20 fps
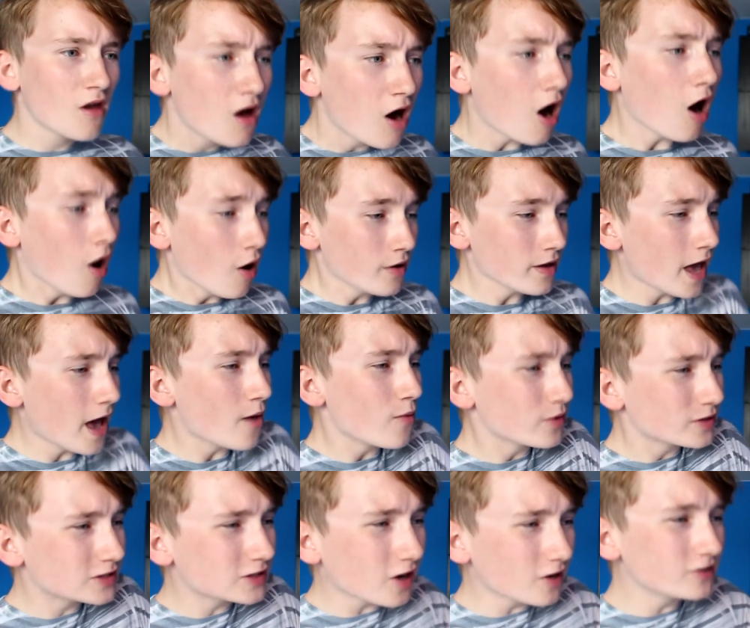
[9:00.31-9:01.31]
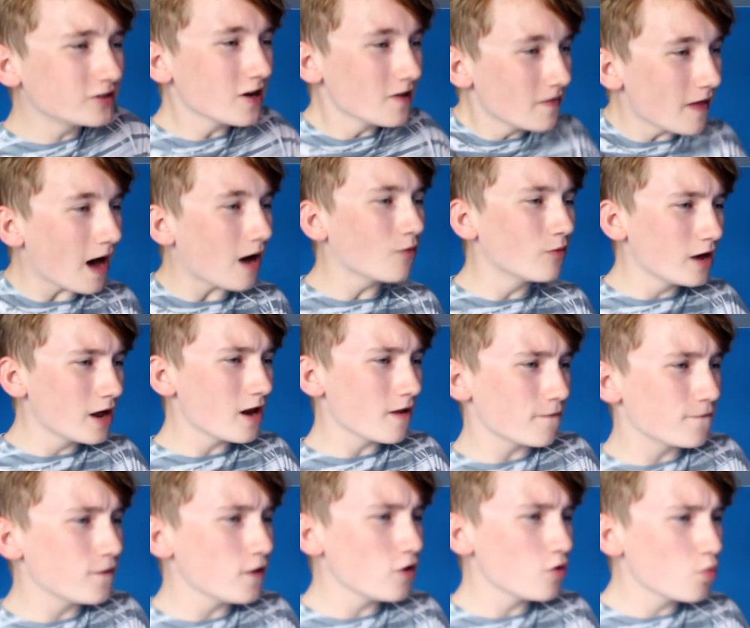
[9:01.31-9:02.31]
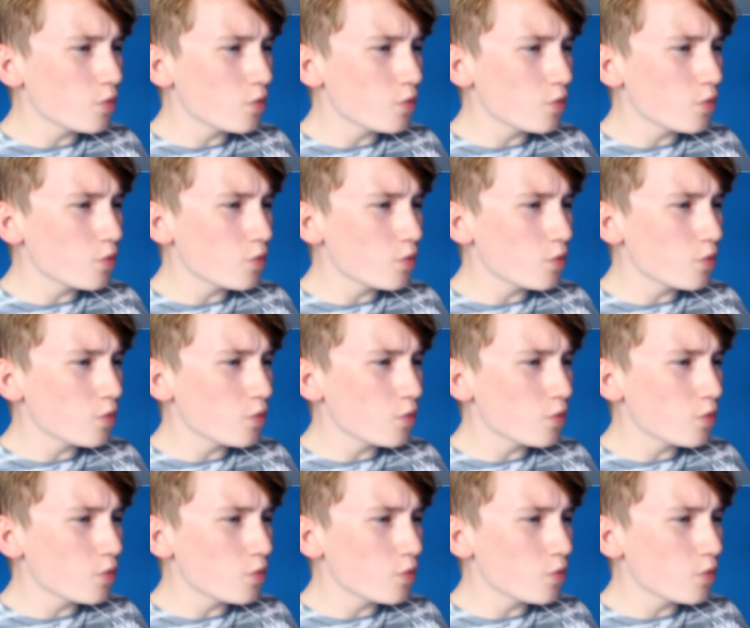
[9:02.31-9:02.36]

"Oh yeah, we're studying that one in a few